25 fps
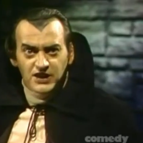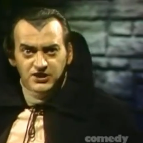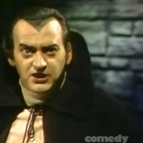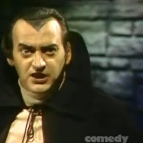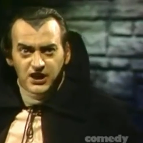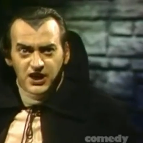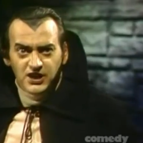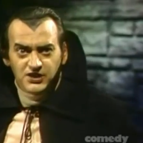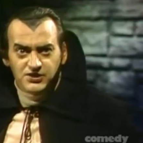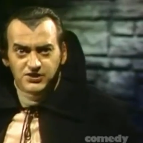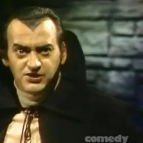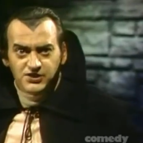
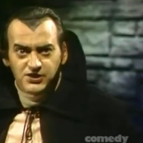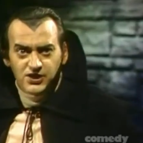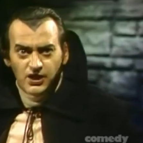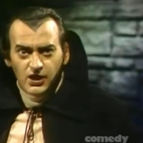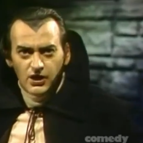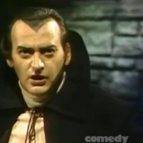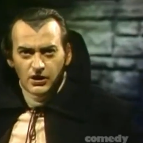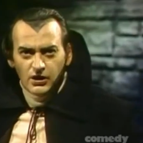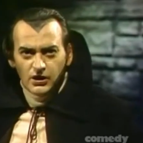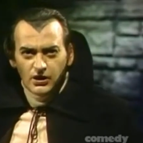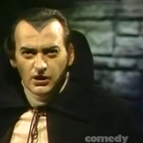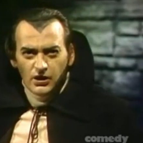Kids.
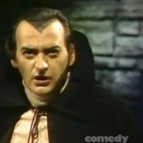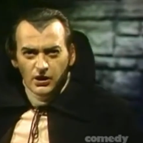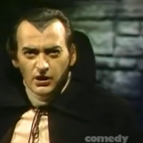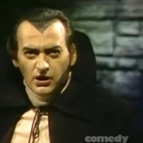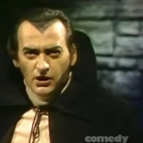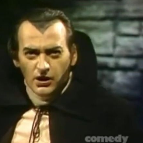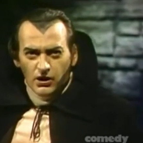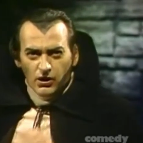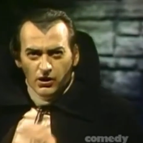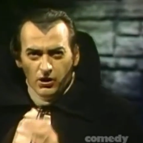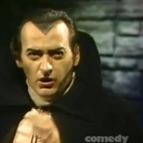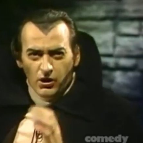
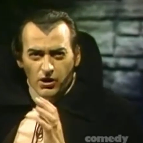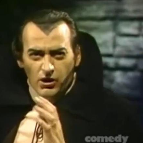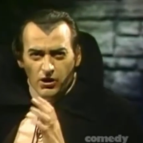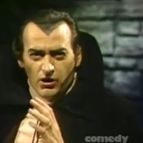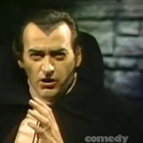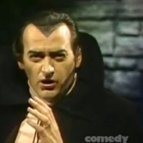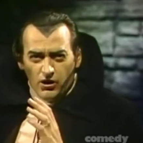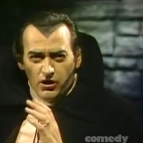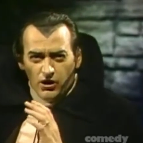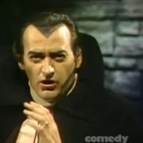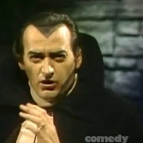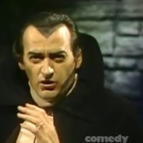
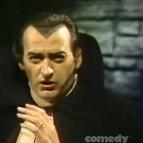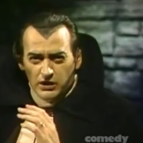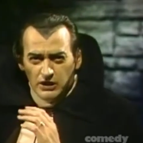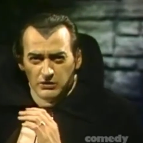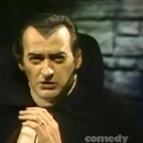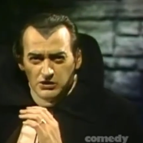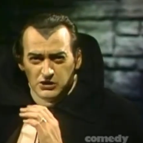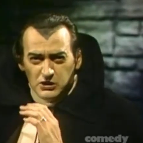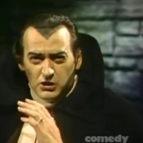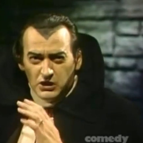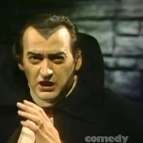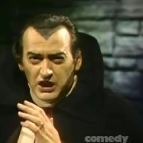Oh, he
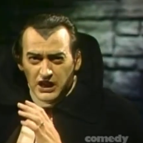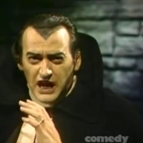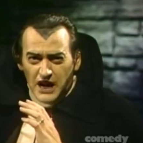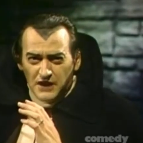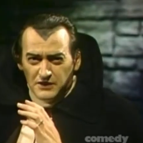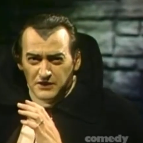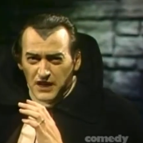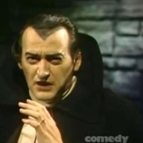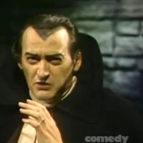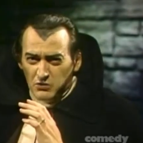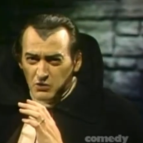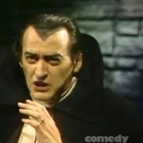was looking
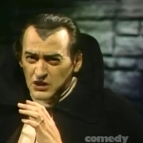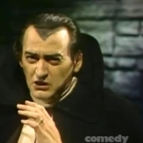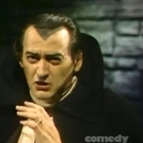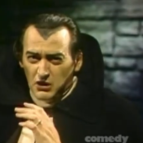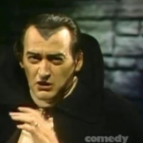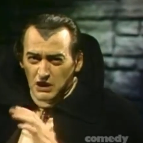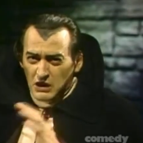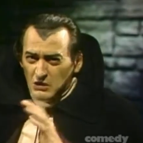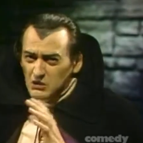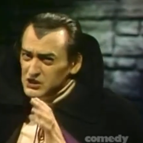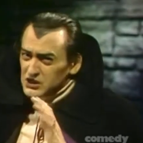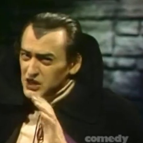out that
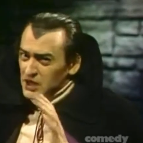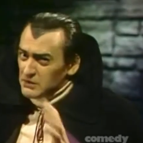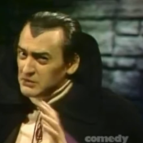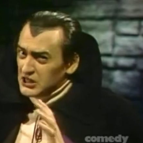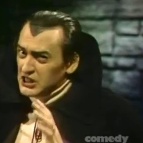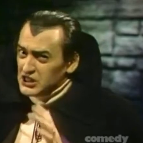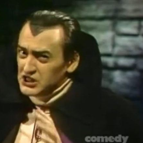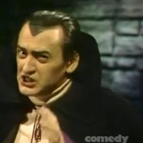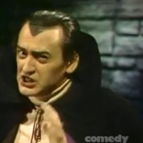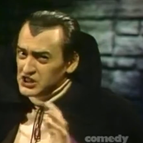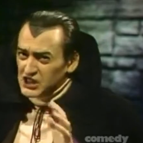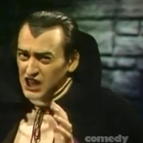window. There was
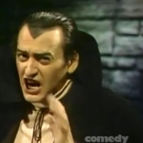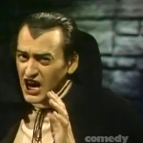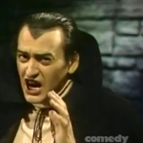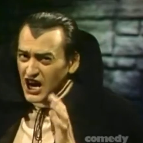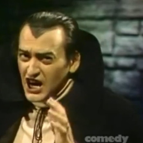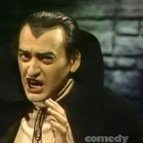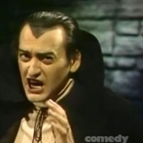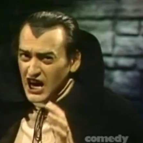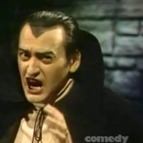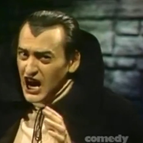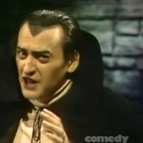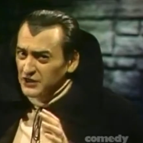something
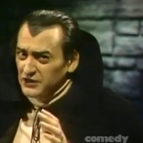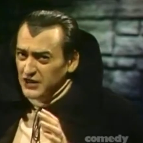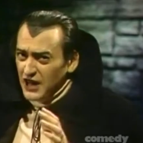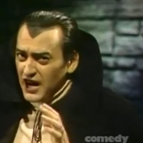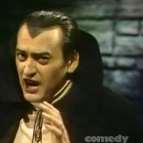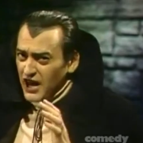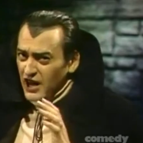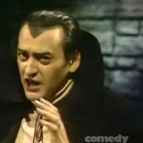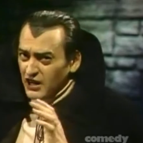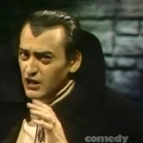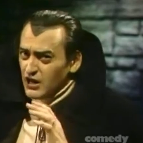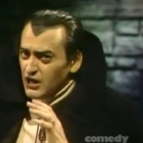scary out
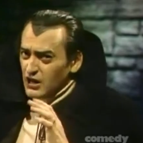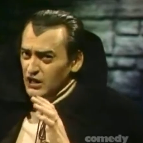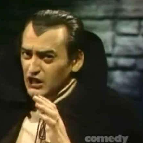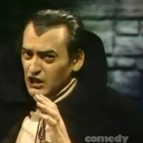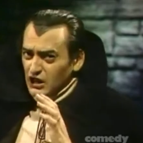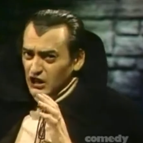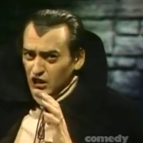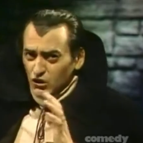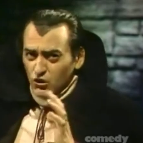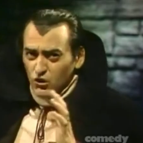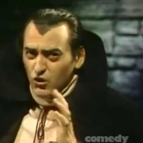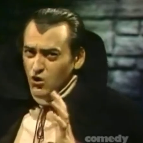there.
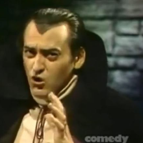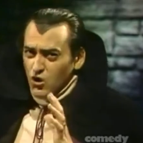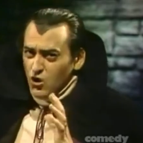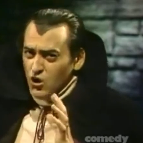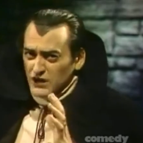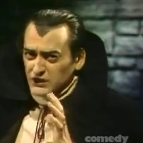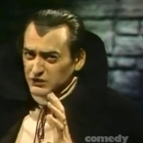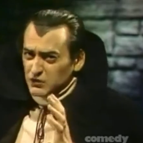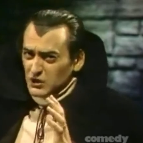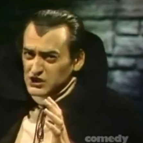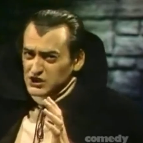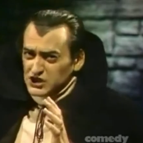
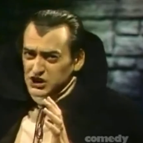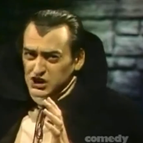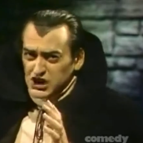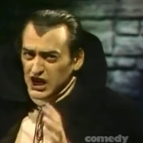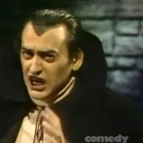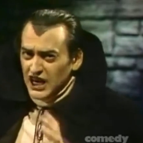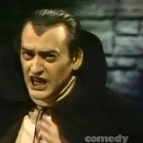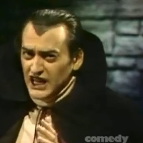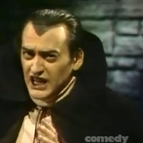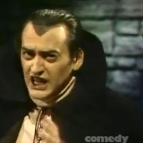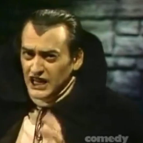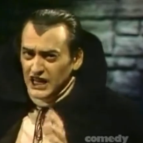Ooh, it was
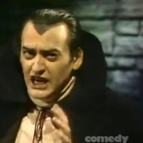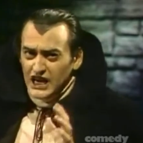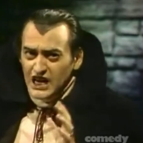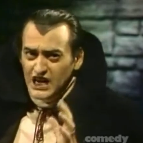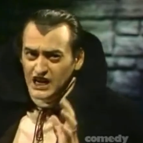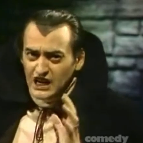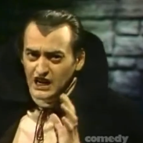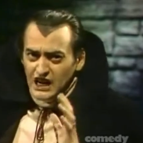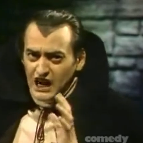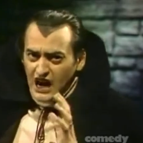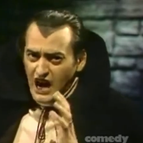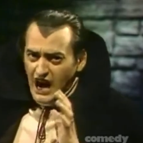chilling.
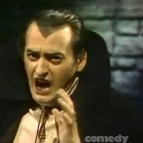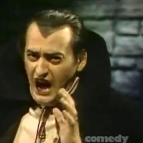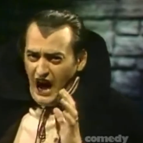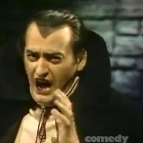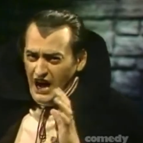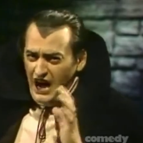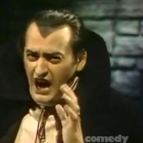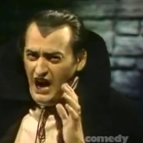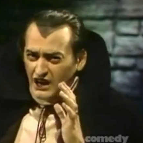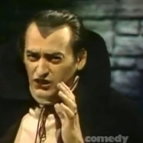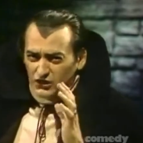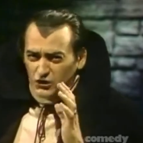
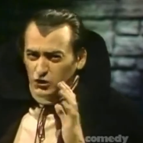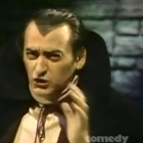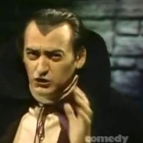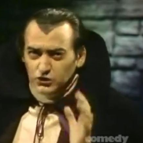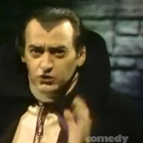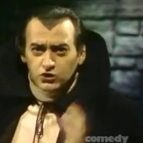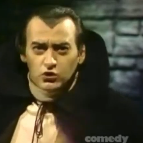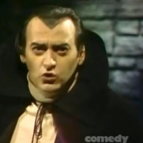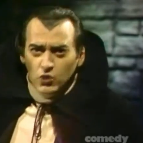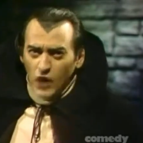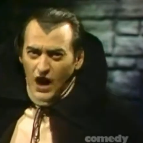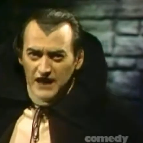I, I
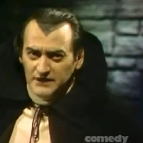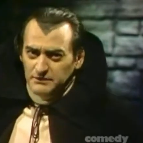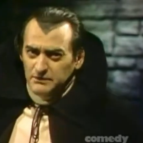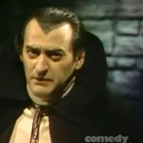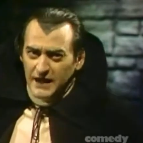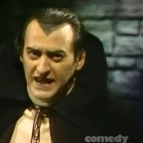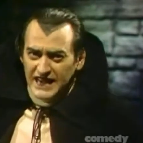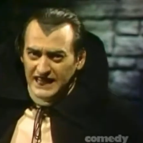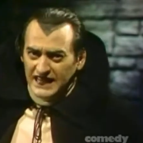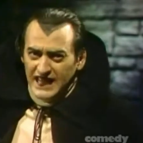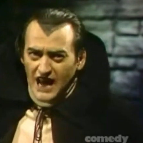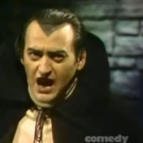couldn't quite
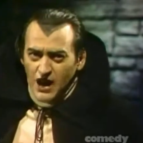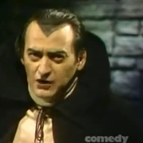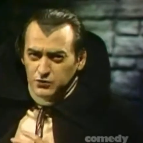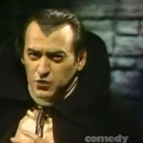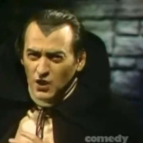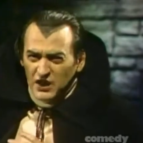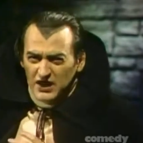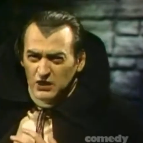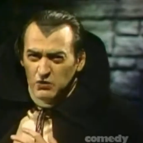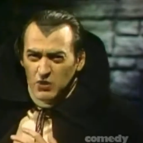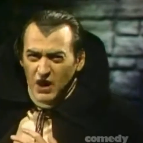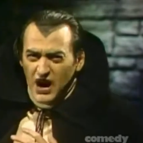make it out
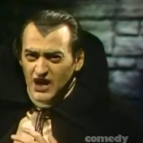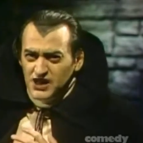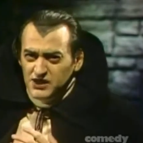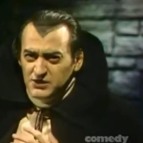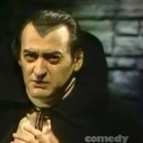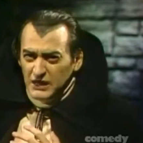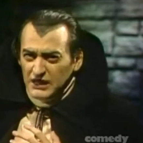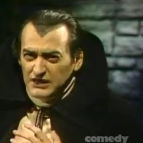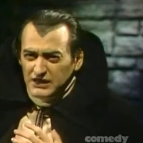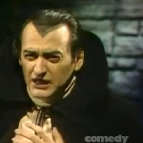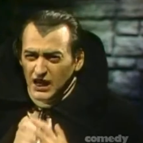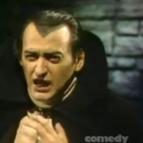what it was,
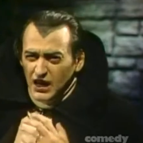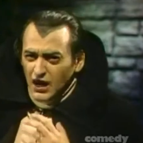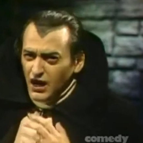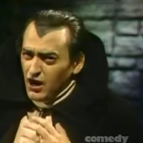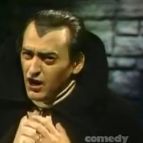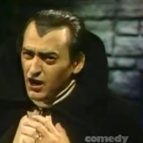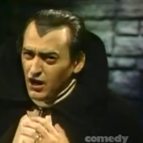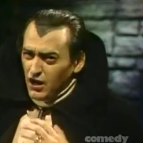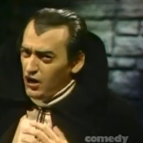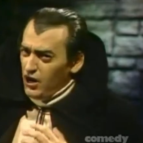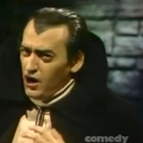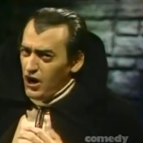but
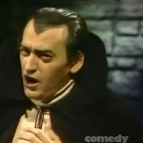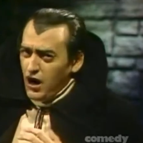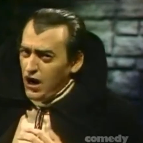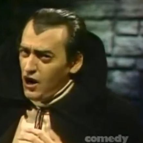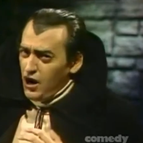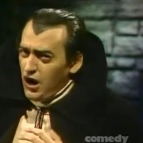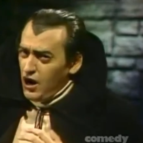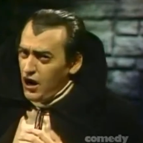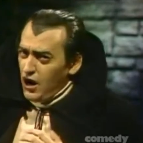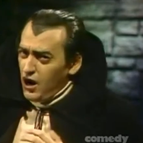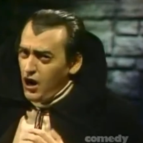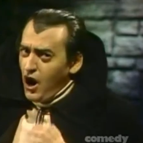
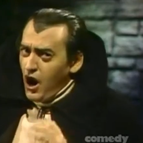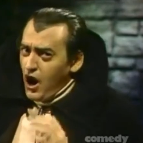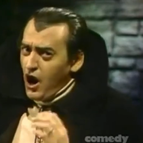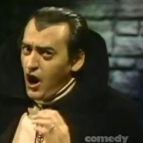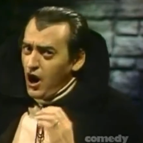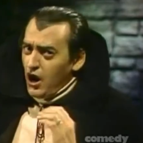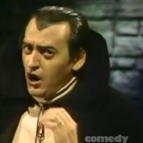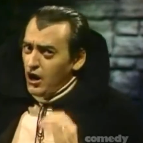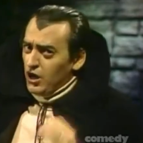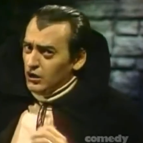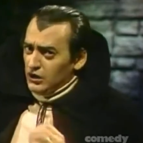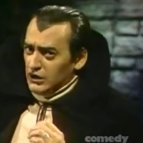oh,
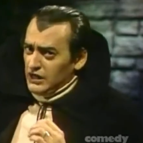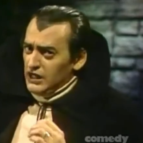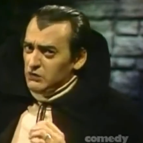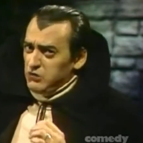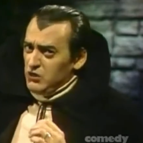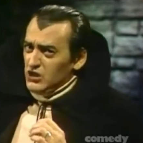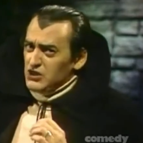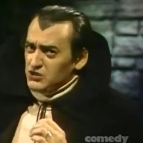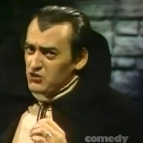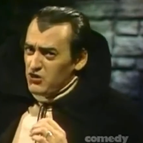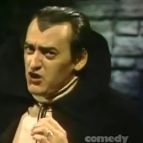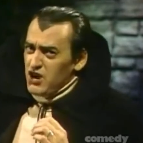it
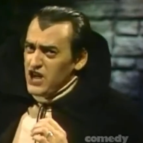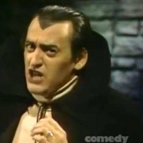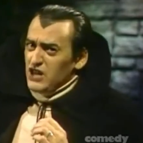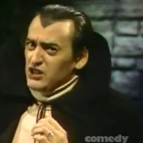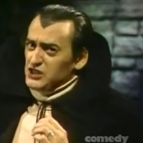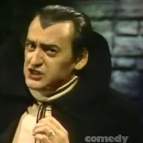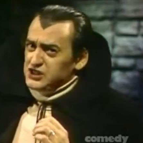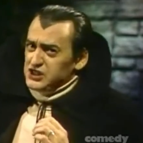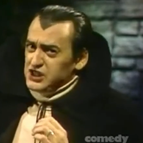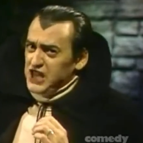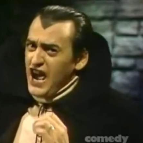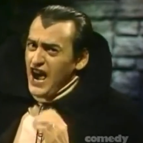was
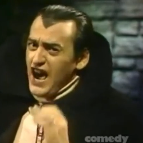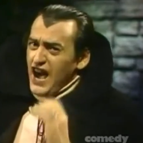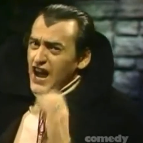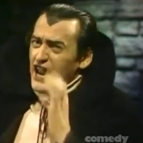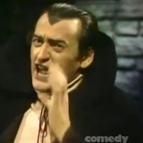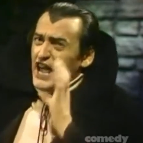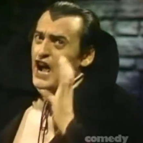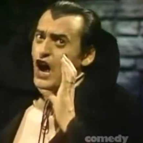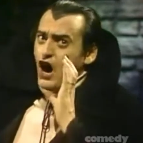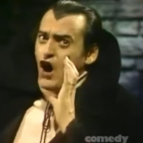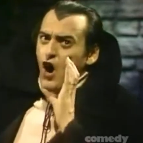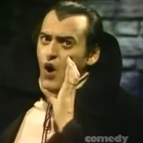real
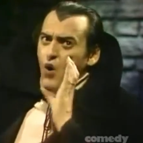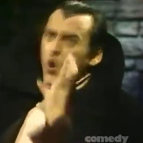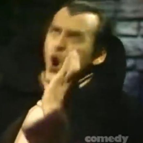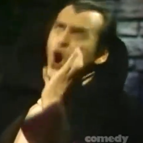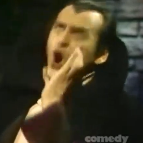scary. Woo!